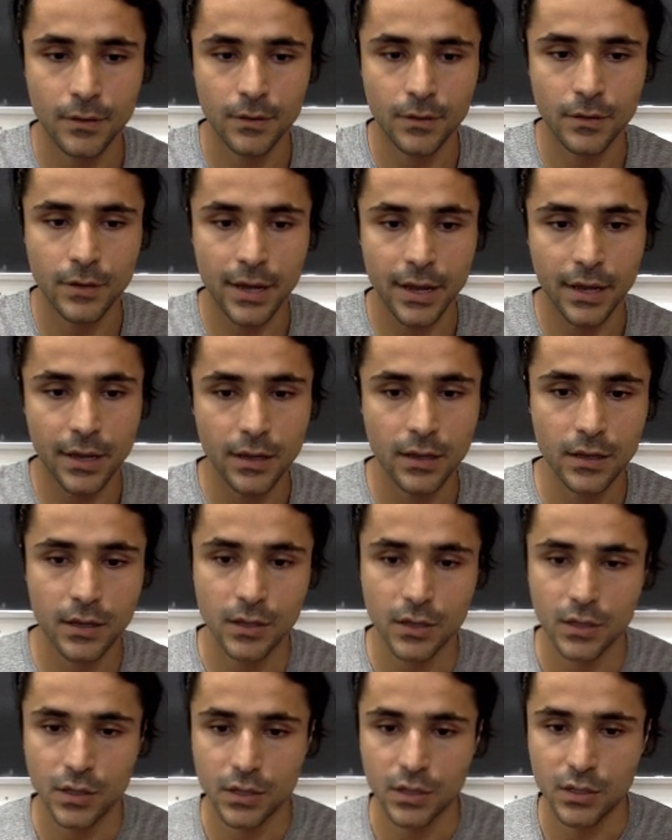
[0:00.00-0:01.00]
okay,
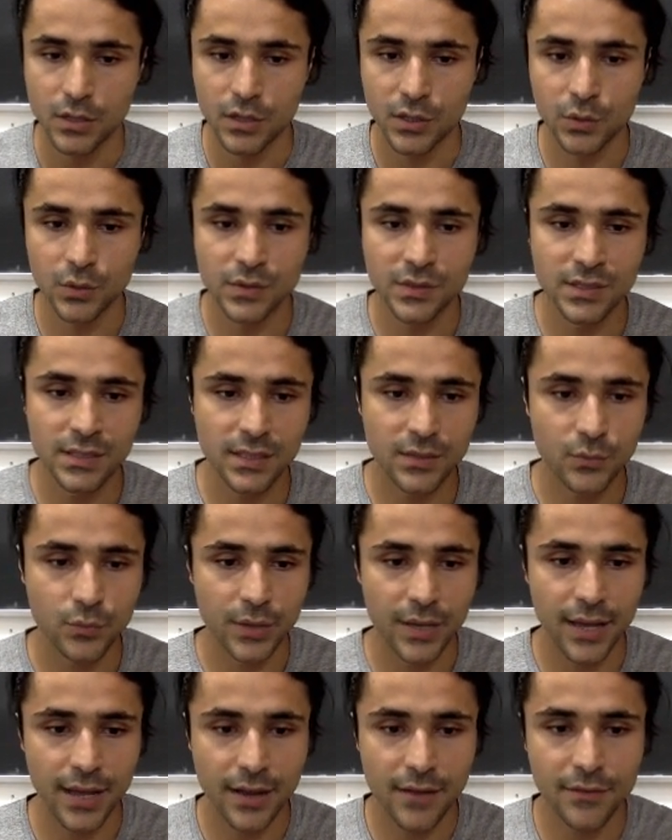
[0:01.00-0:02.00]
you'll see that
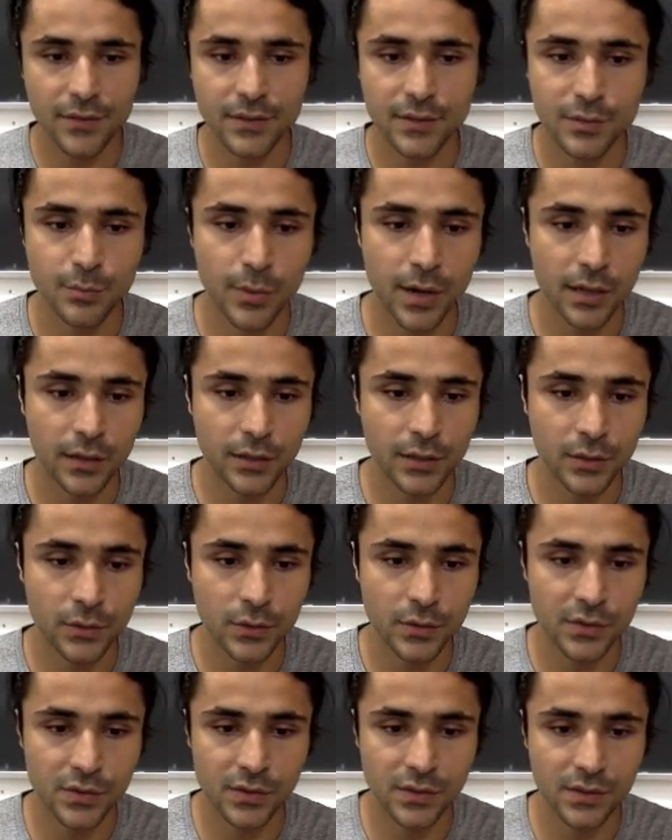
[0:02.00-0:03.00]
we have this
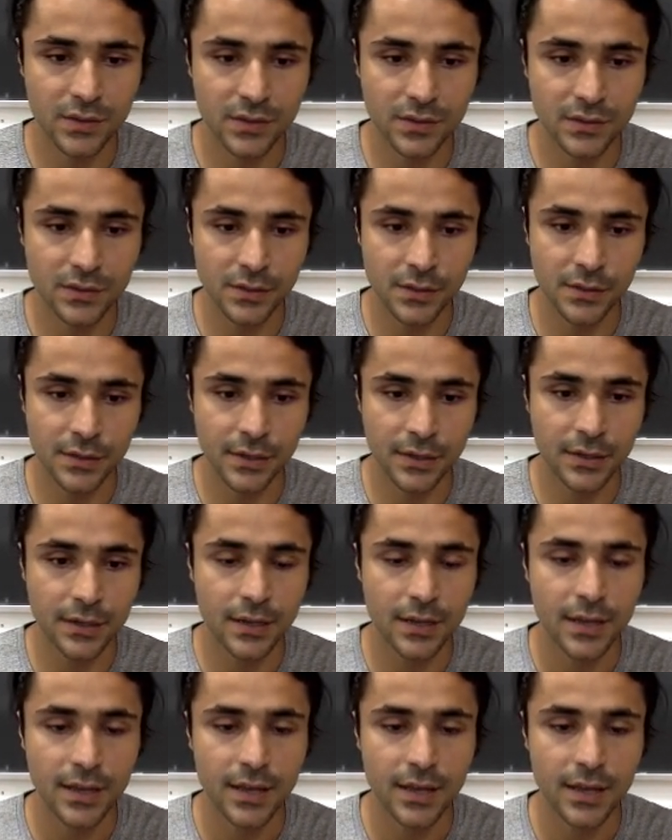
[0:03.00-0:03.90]
molecule, so this is serine,